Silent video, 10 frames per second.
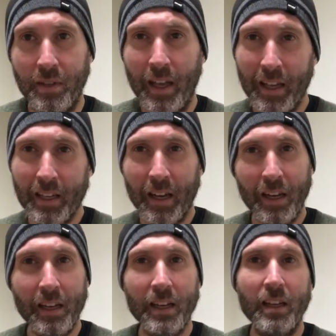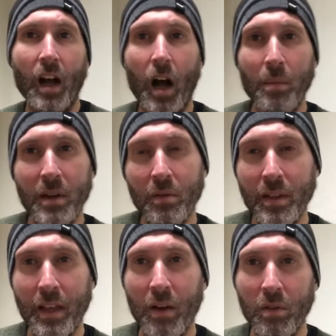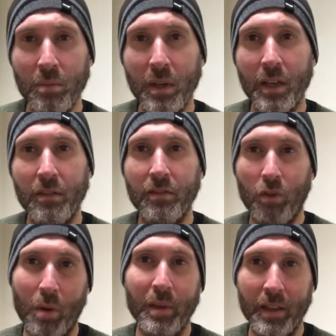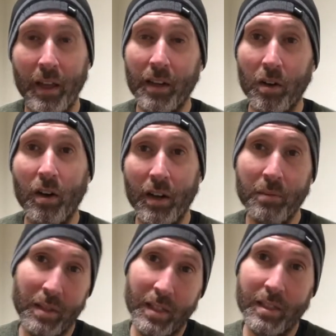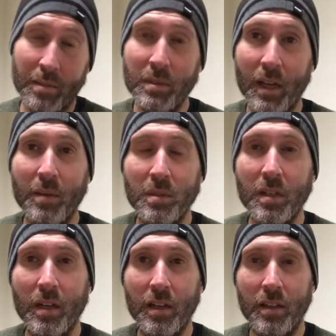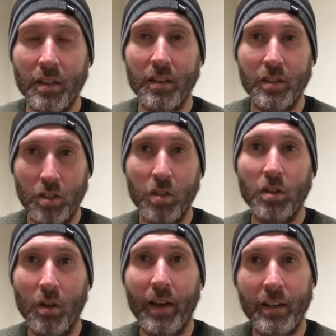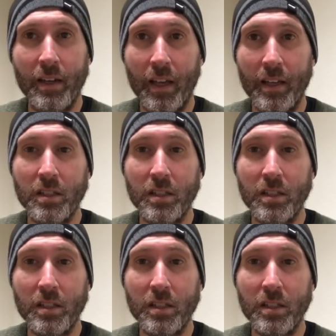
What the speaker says: and kind of concomitant with that would be informing the ignorant, because sometimes the two go hand in hand.